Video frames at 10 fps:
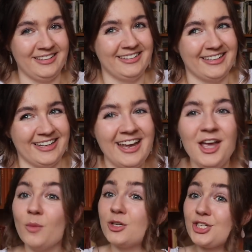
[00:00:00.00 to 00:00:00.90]

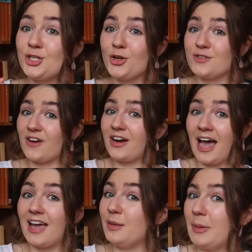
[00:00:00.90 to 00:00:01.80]
which is not a very
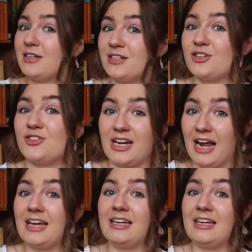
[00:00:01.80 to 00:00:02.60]
highly paid industry, and I